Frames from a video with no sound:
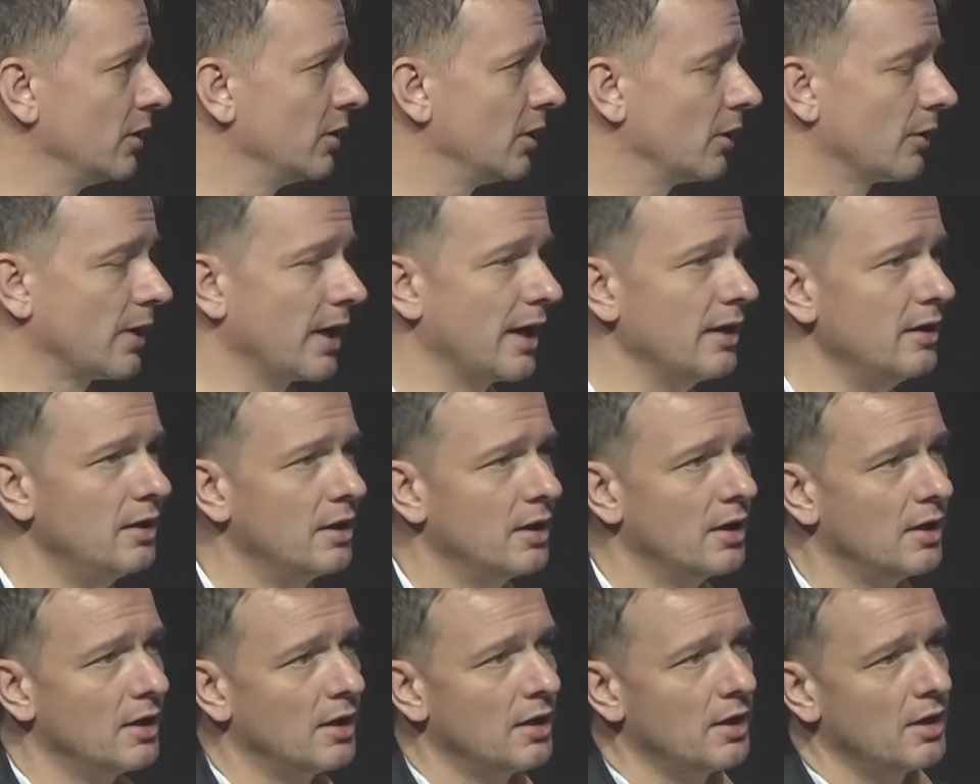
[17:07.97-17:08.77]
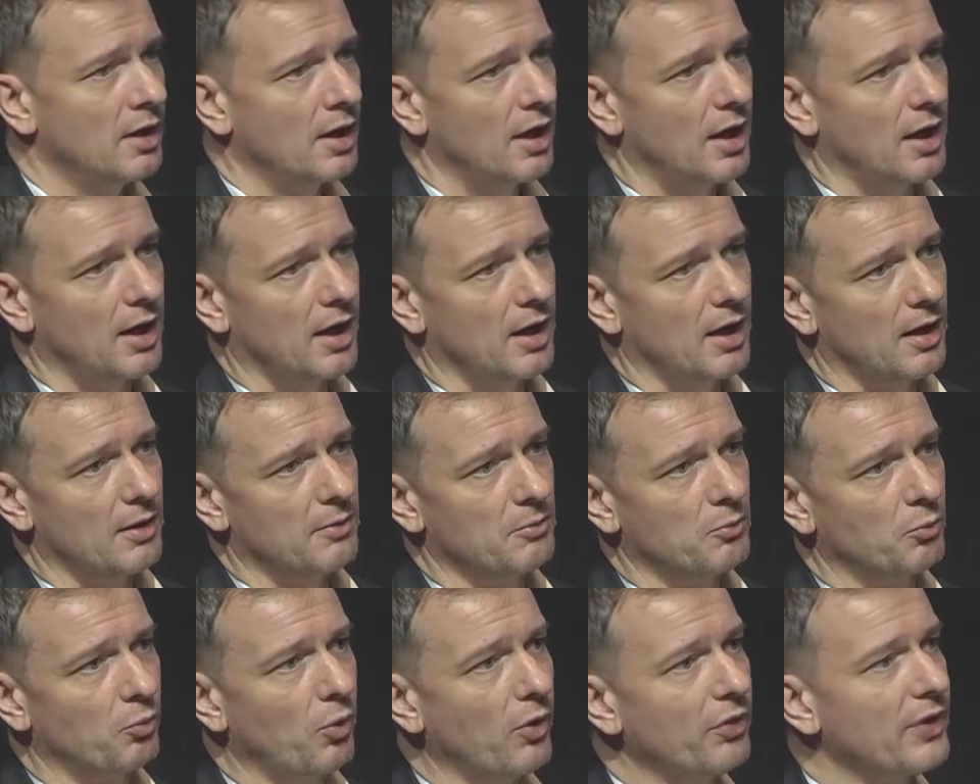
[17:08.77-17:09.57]
Okay,
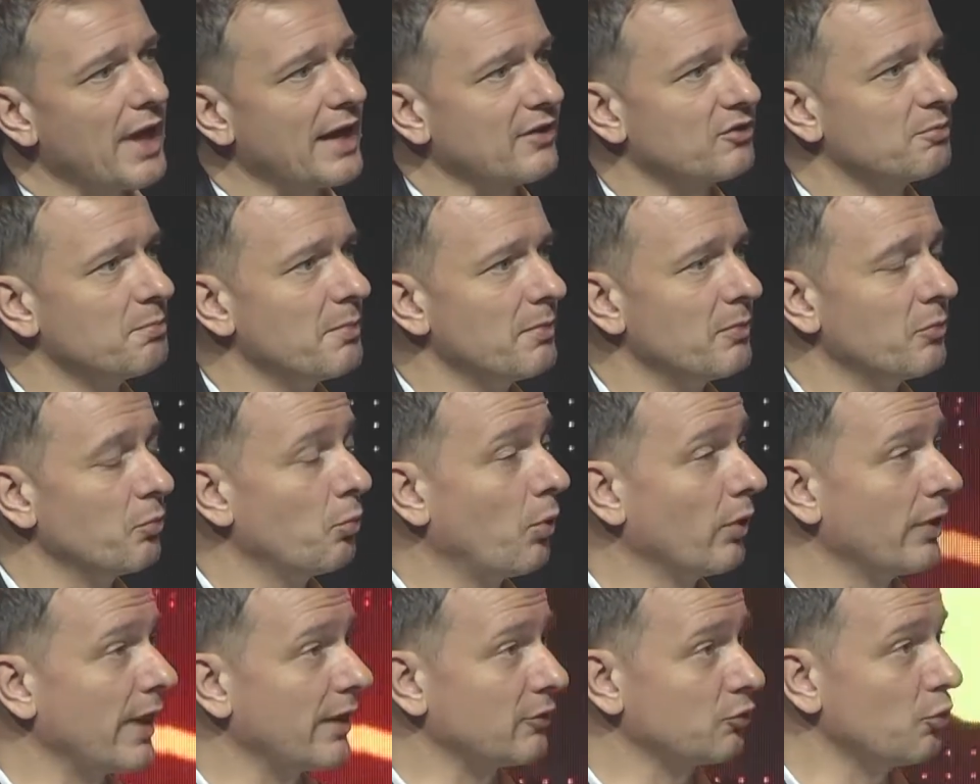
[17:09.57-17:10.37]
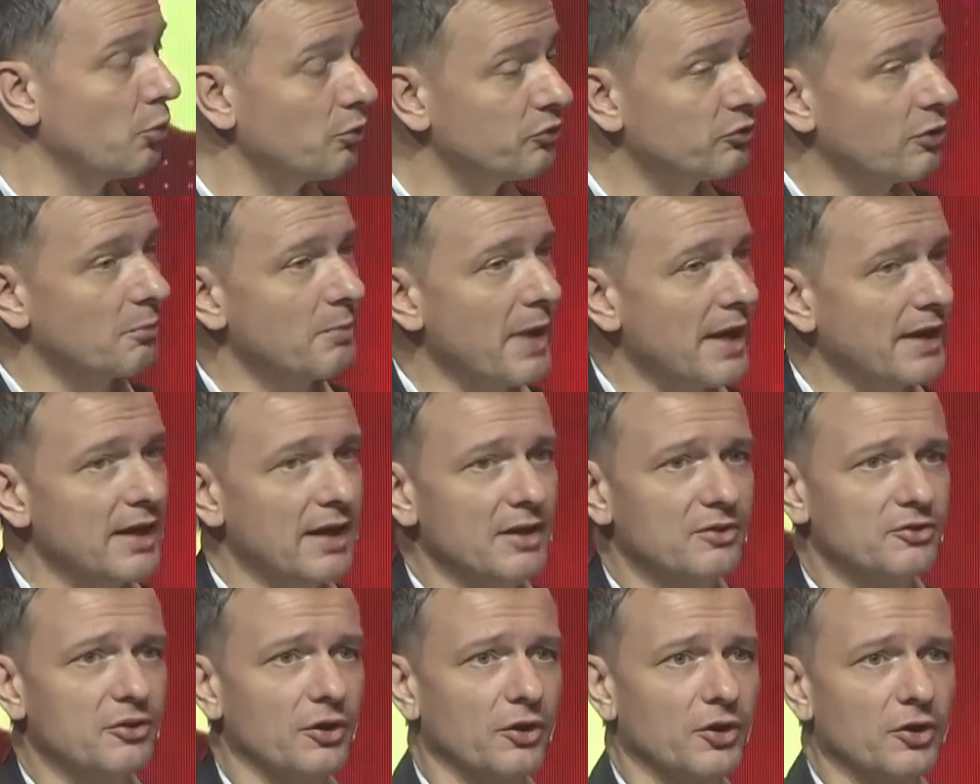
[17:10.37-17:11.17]
what that's also meant
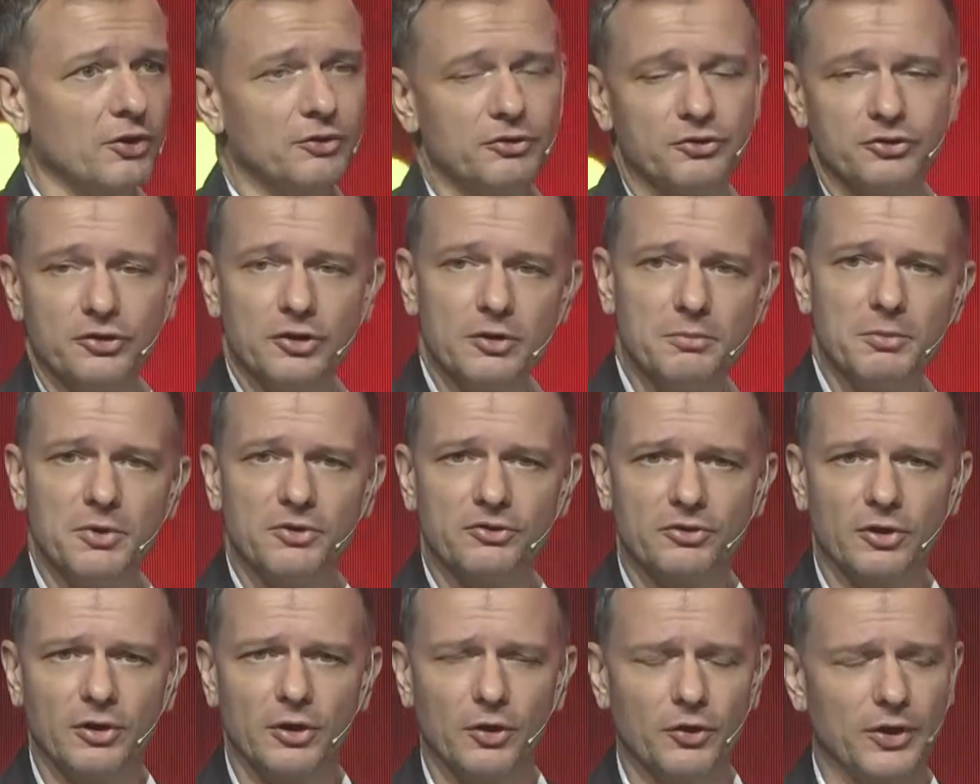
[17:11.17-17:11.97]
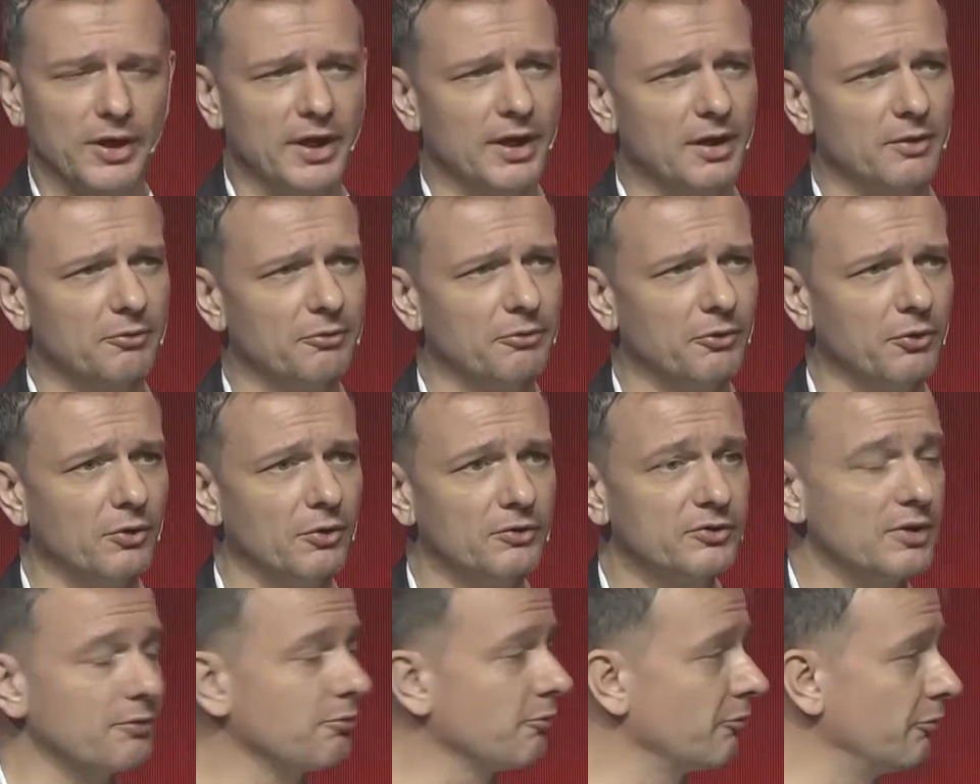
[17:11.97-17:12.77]
is that consumers are looking for
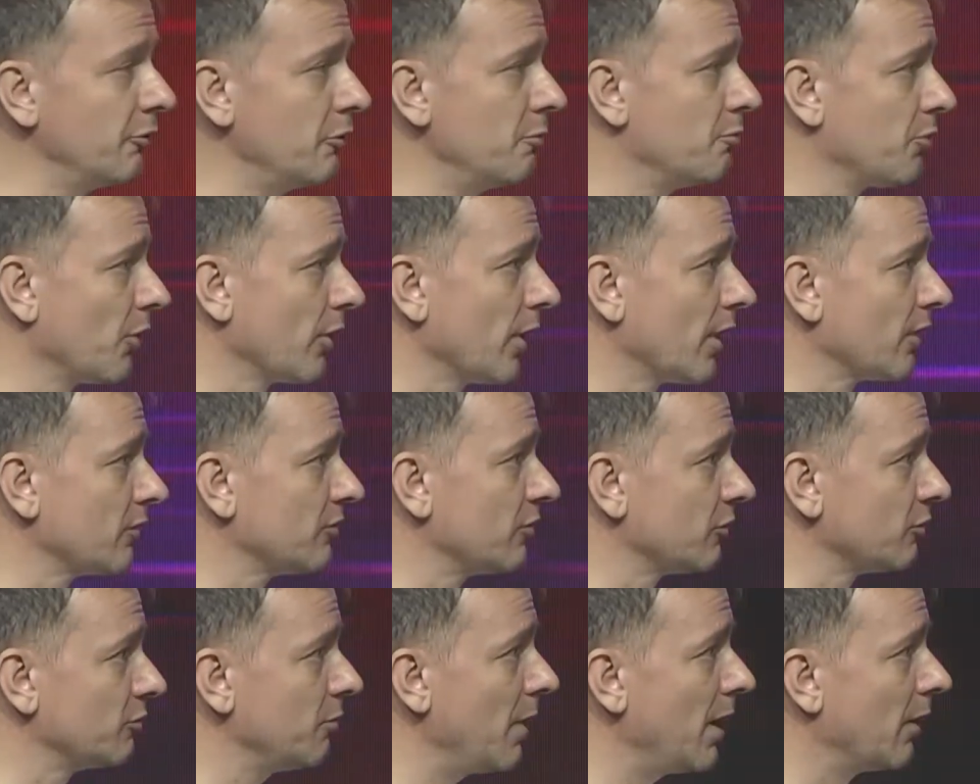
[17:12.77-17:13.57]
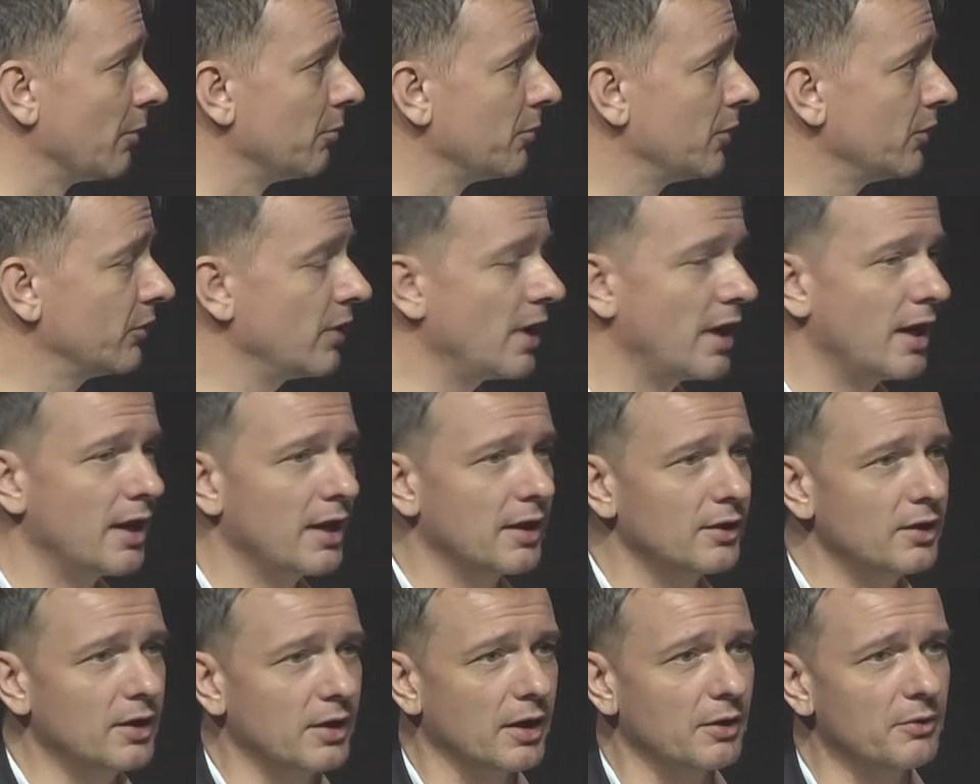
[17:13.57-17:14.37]
different food products as well.
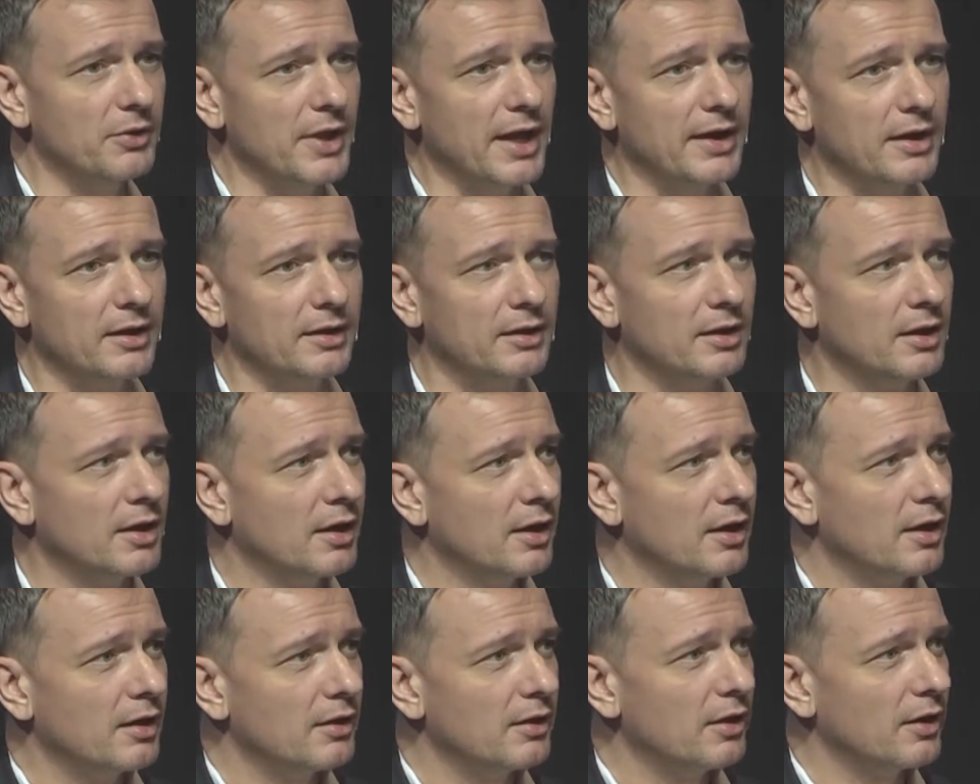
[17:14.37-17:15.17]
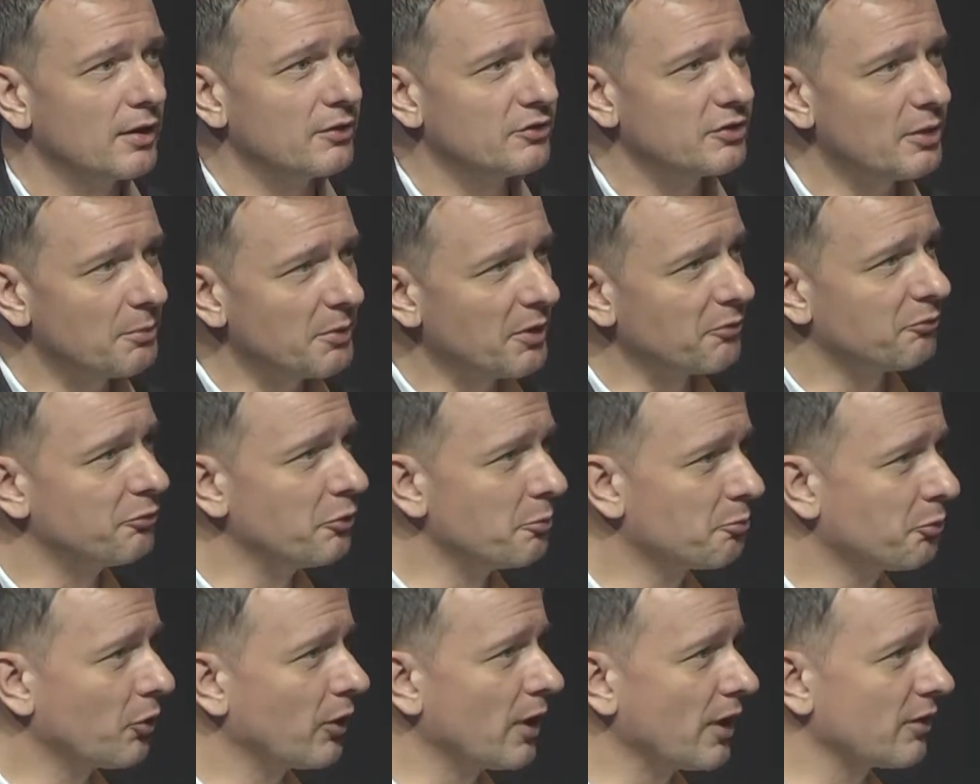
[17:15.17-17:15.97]
Some of the
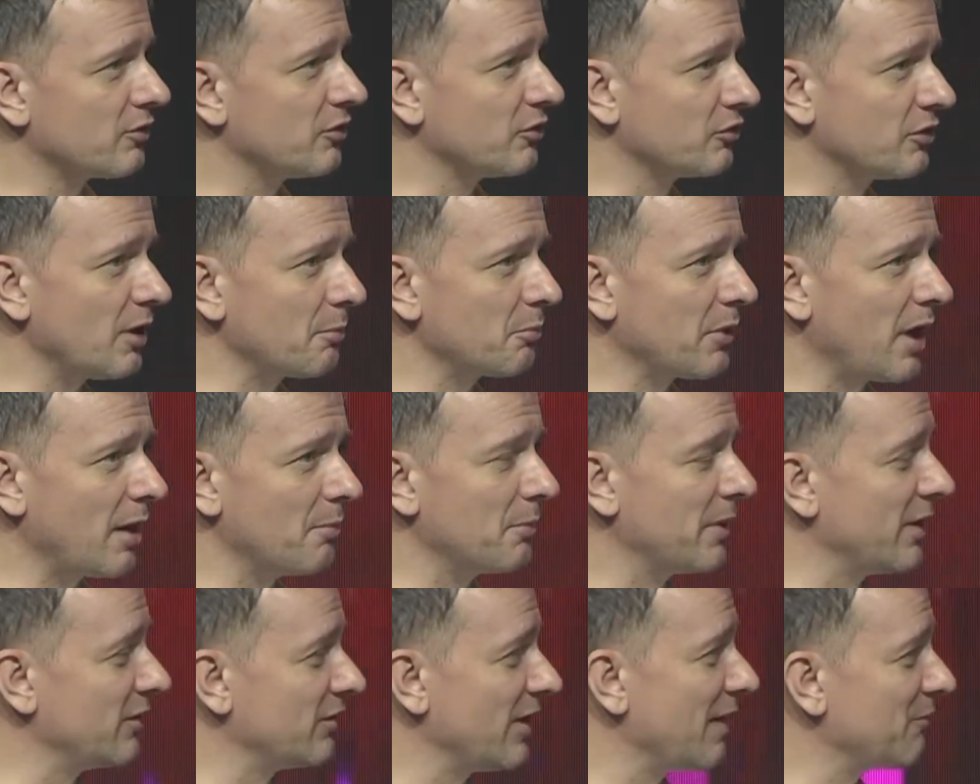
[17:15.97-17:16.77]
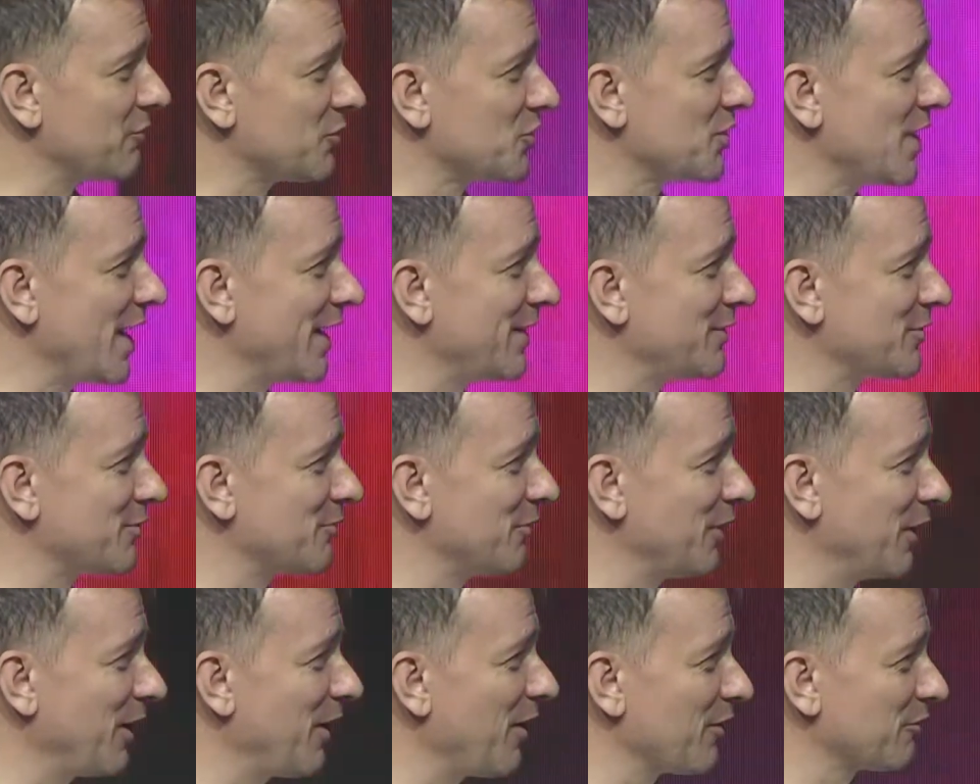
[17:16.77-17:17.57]
food products in some companies haven't changed
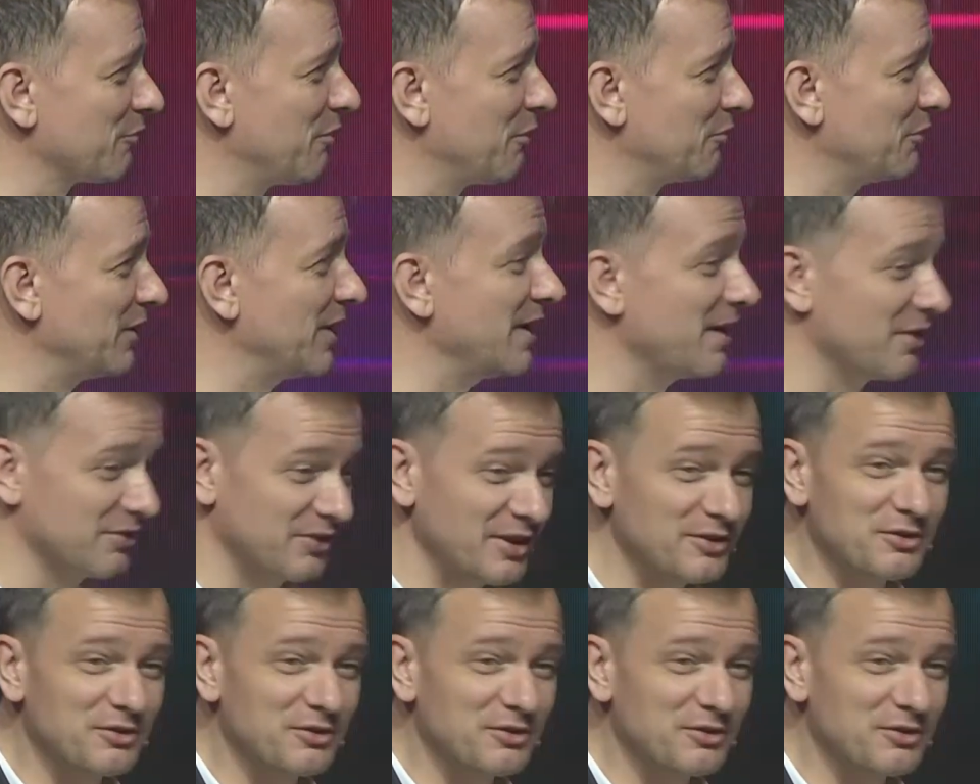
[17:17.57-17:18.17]
for the last 50 years.